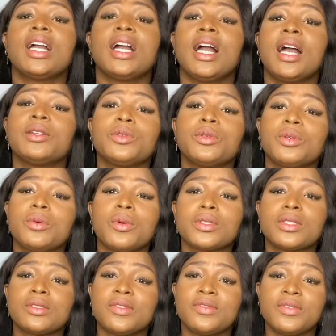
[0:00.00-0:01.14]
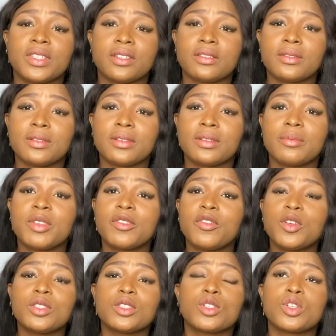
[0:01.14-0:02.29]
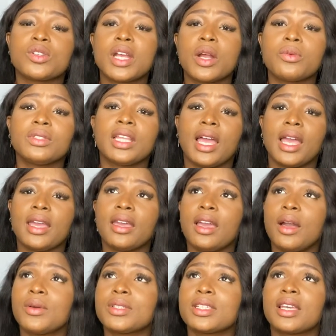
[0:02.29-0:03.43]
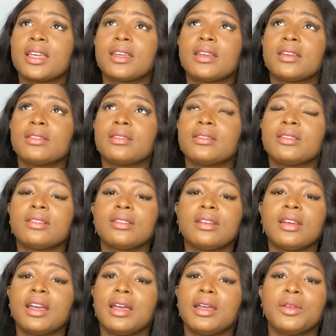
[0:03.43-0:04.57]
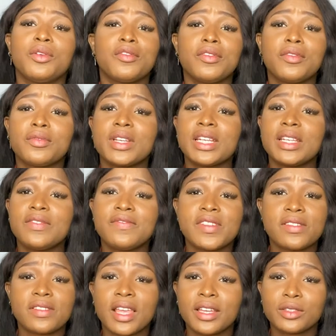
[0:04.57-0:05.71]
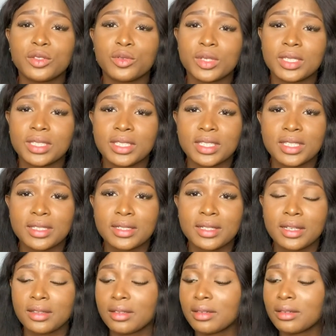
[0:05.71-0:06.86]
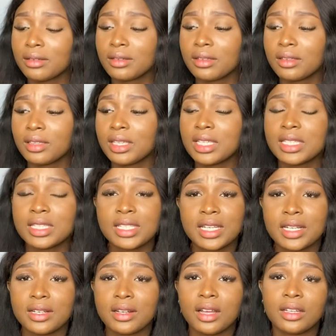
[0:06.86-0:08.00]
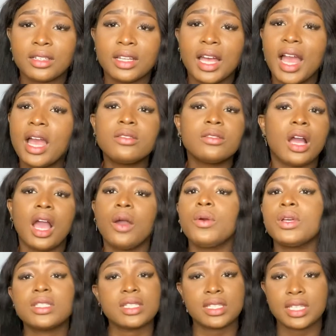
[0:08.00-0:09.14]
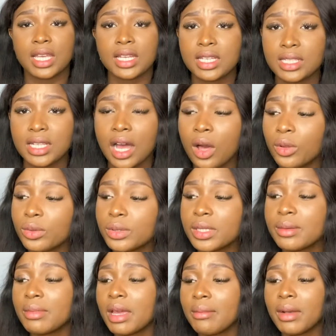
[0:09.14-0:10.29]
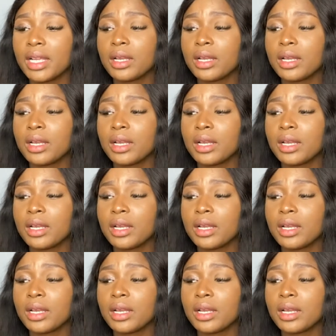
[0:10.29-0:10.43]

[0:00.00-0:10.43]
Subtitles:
I don't know what to feel. Before the surgery, I won't lie, I was like, I don't really feel like doing this. Like, is there I wasn't saying it out in my mind.